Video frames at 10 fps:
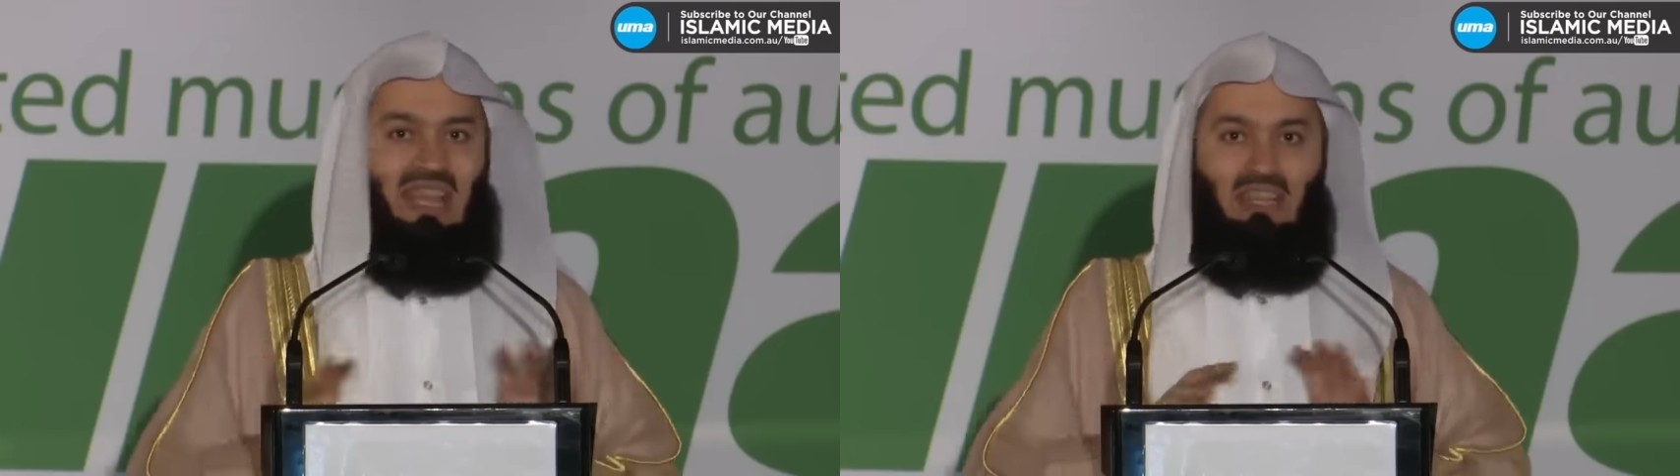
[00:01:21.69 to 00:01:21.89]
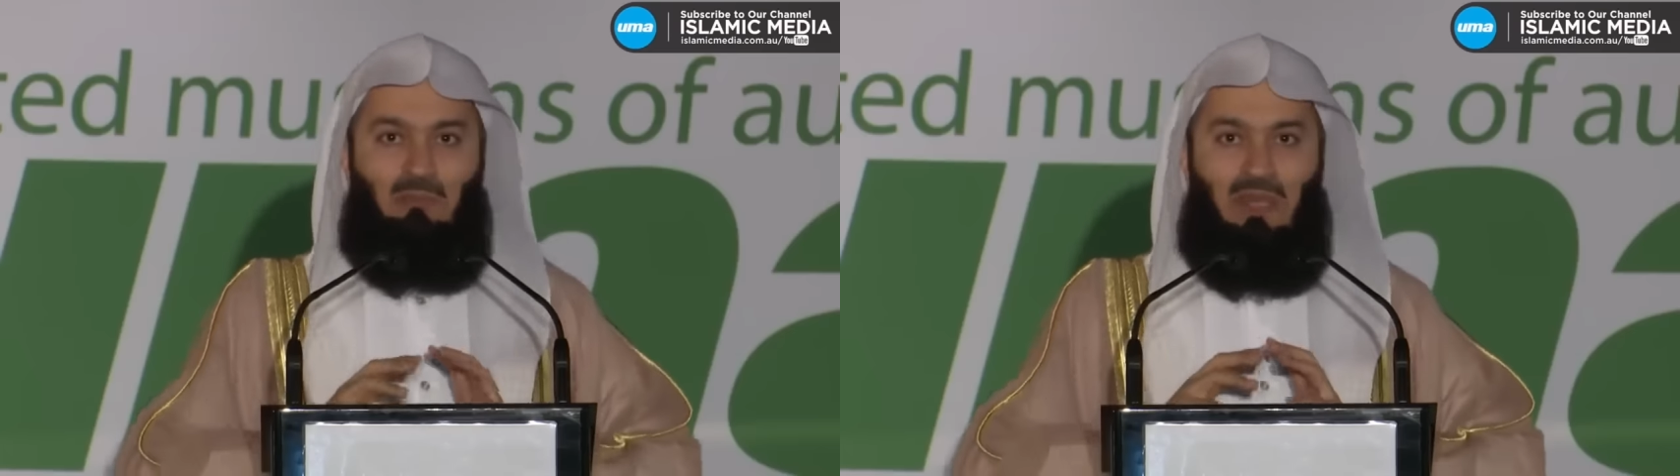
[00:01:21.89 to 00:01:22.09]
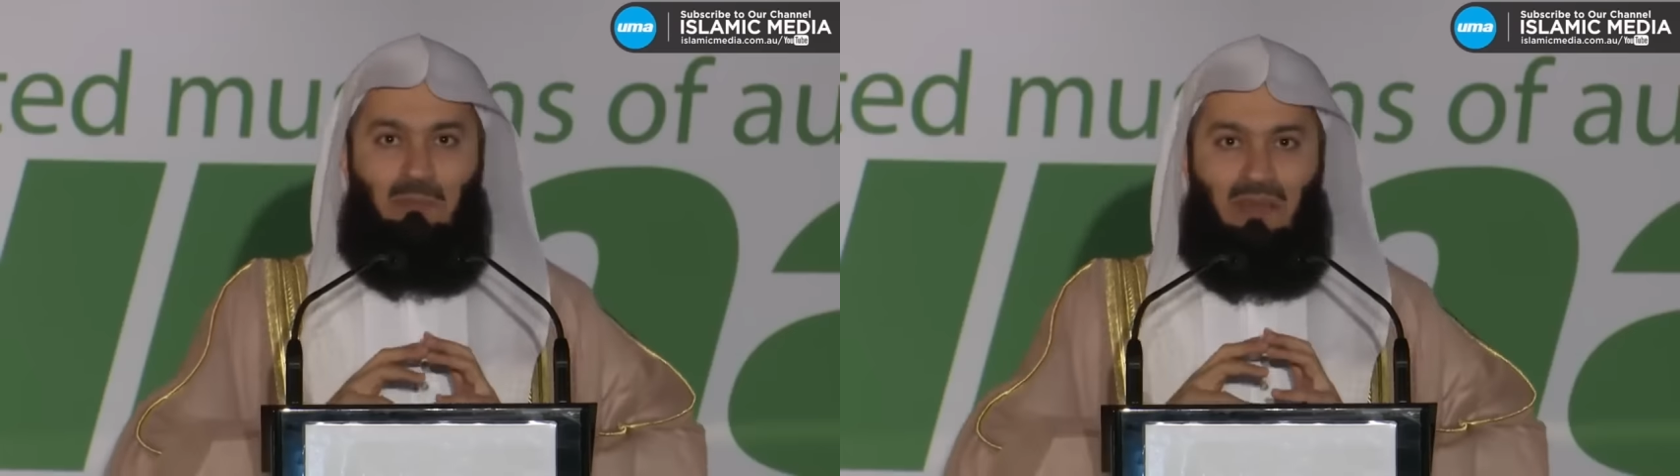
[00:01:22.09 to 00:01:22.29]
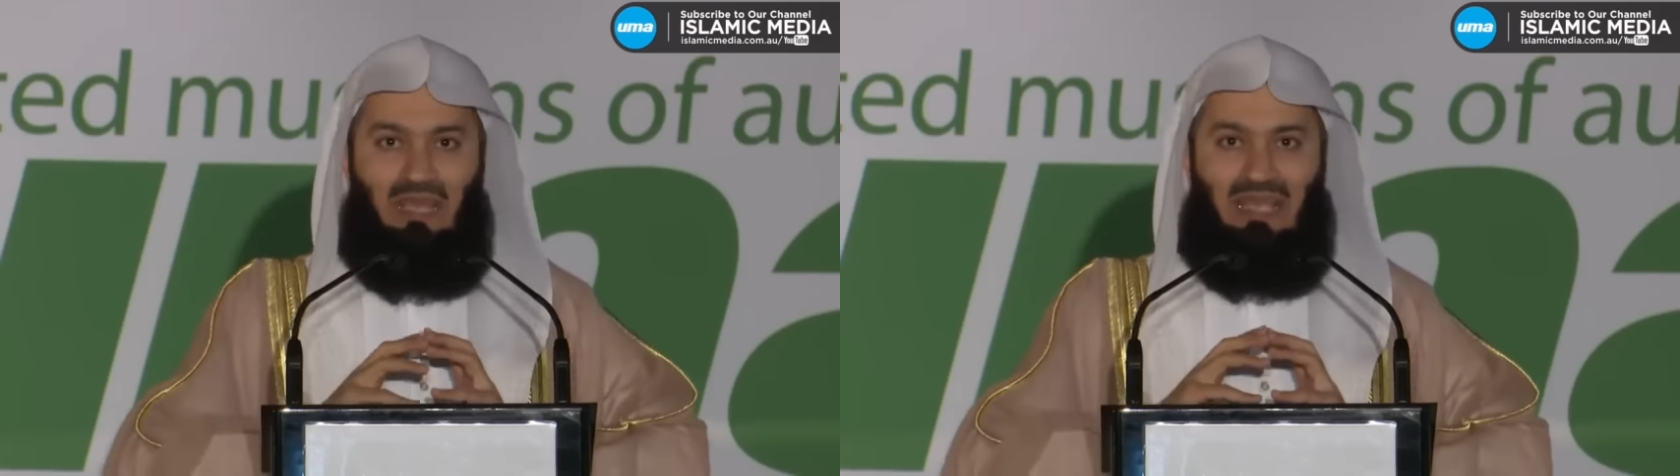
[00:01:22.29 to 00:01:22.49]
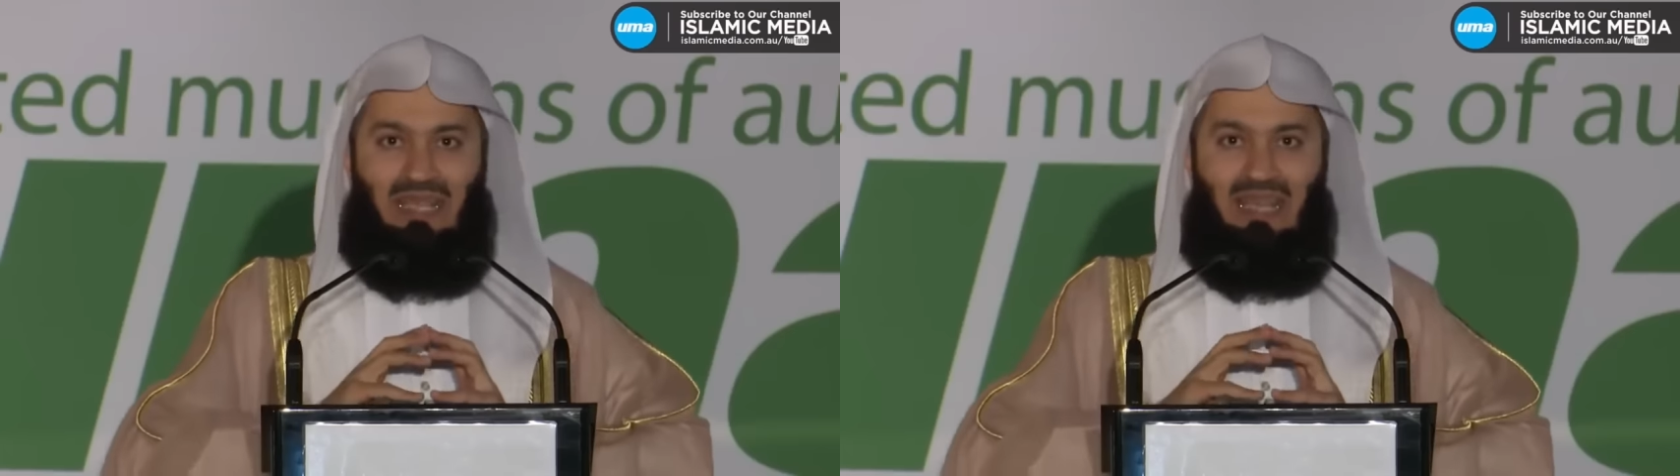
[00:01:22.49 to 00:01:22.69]
Let me
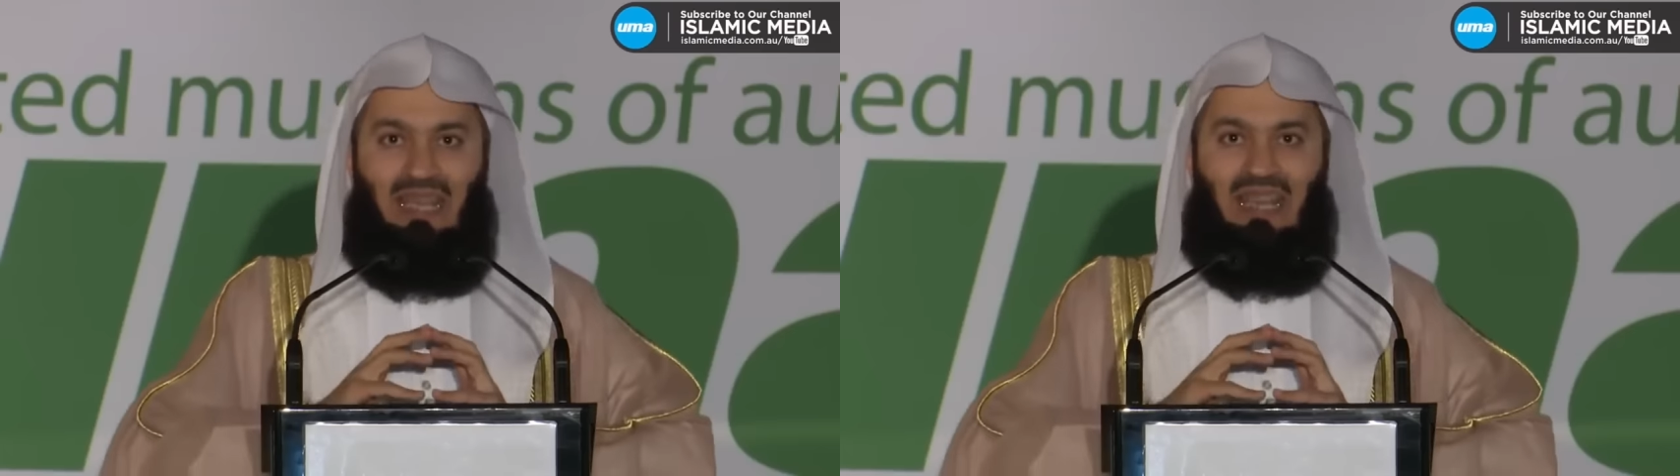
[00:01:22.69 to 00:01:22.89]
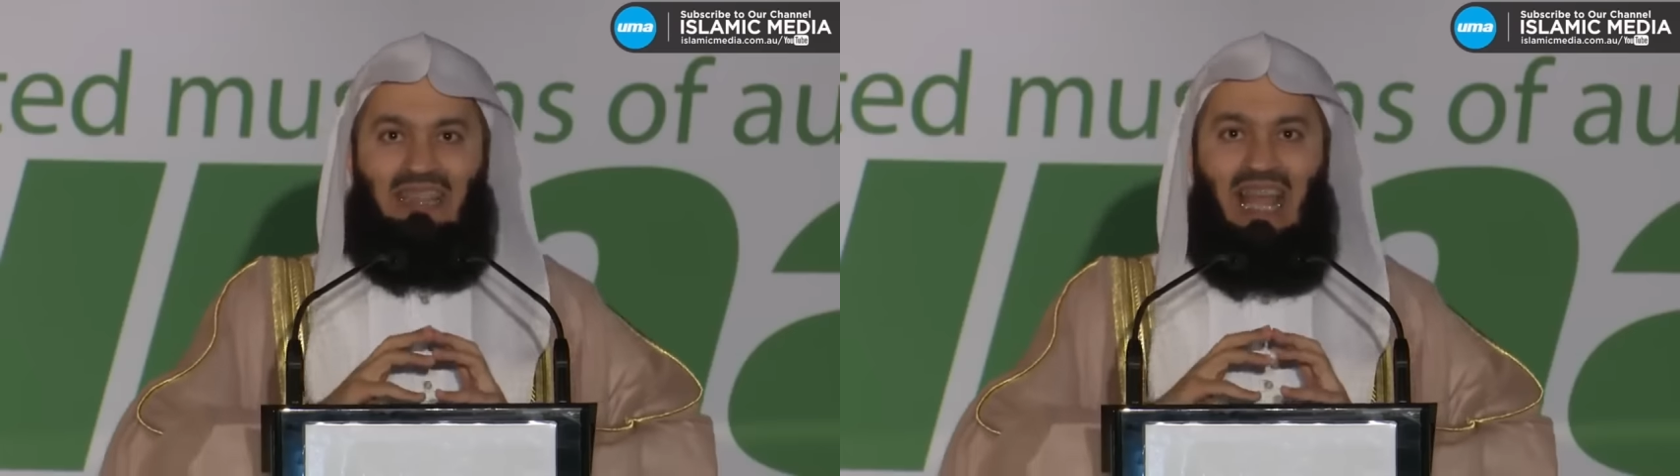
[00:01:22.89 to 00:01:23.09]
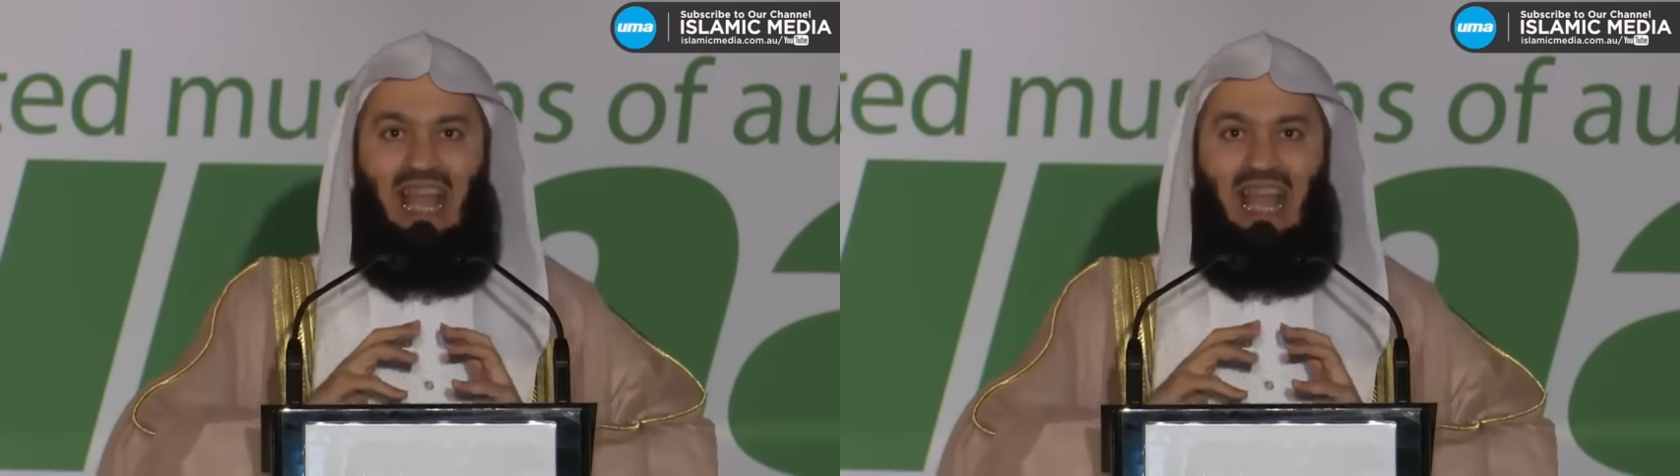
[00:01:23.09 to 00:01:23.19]
be, let